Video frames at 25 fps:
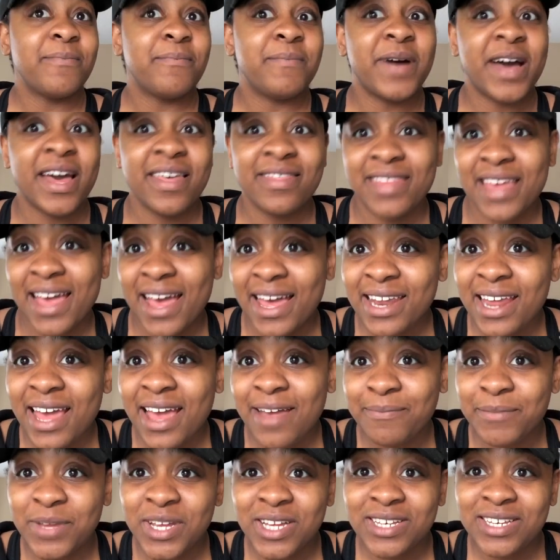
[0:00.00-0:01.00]
By that,
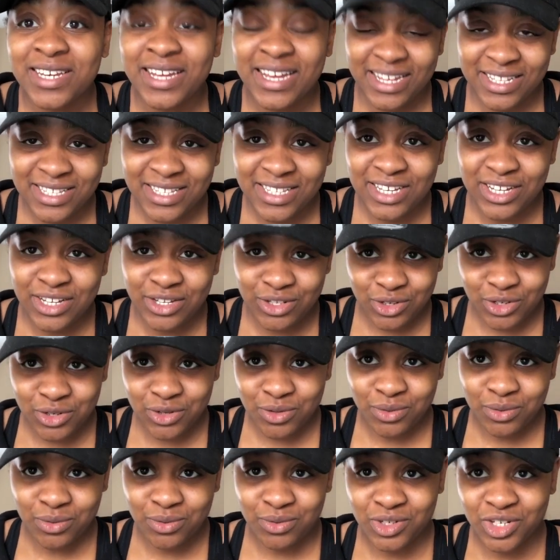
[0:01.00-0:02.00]
I mean dancing
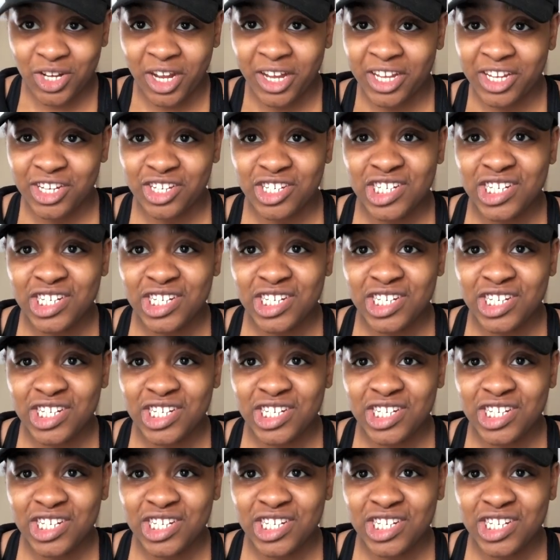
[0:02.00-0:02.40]
to Chuck E.